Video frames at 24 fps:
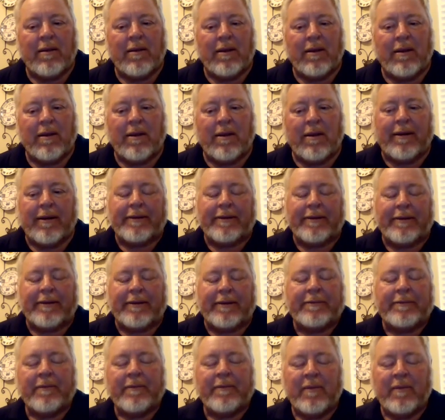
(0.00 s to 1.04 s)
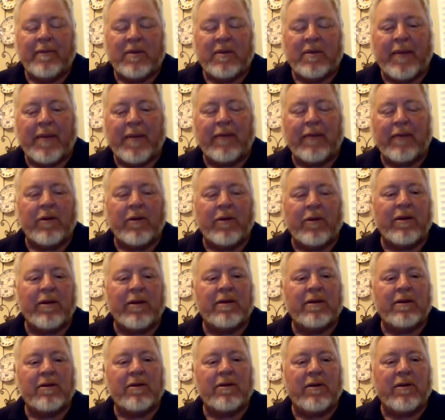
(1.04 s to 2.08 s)
uh, Samantha Wilkins
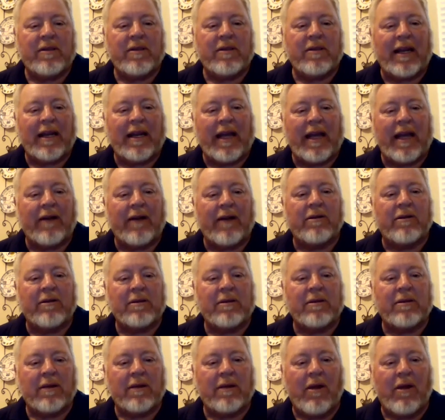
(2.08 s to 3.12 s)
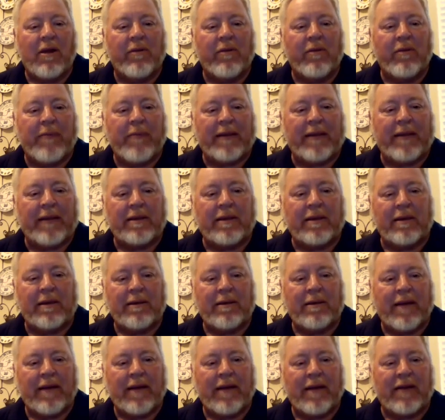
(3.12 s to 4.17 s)
is going to send letters along with Betsy,
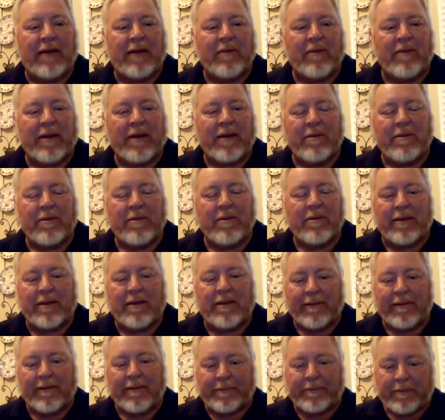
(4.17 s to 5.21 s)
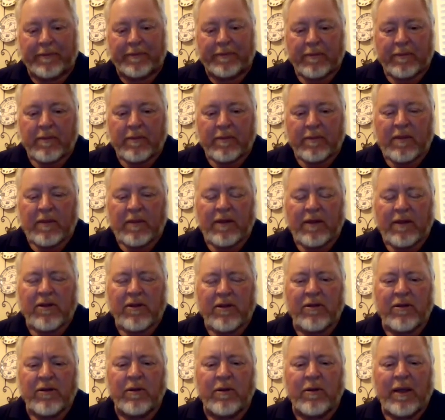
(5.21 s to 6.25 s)
National Master Betsy,
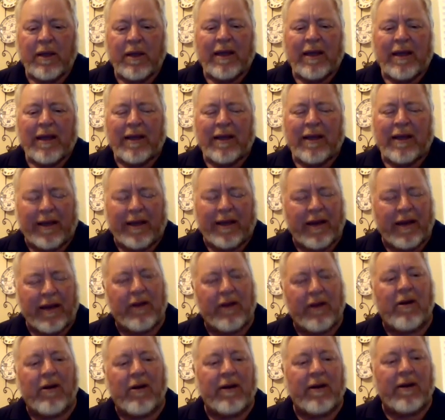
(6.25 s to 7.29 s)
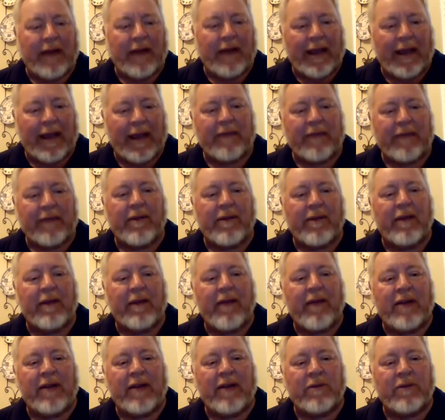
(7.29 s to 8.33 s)
to like the kindergarten, eighth grade
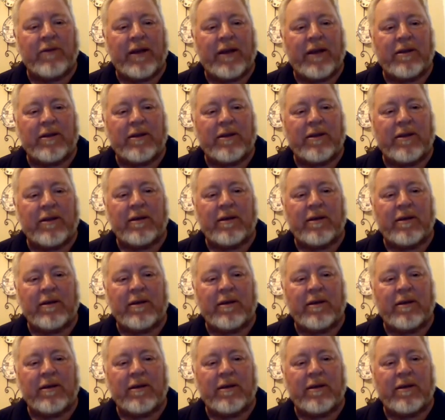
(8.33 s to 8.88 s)
graduation.